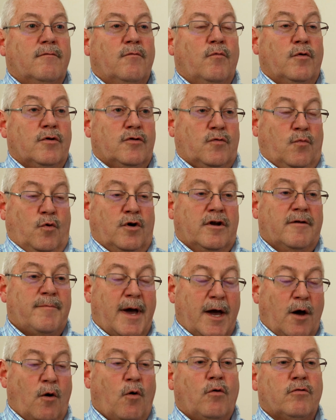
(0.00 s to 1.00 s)
was one of
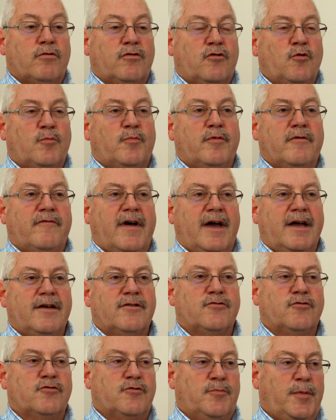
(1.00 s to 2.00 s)
my old
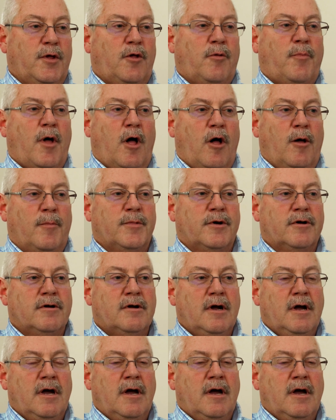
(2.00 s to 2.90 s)
supervisors, Bill Palmer.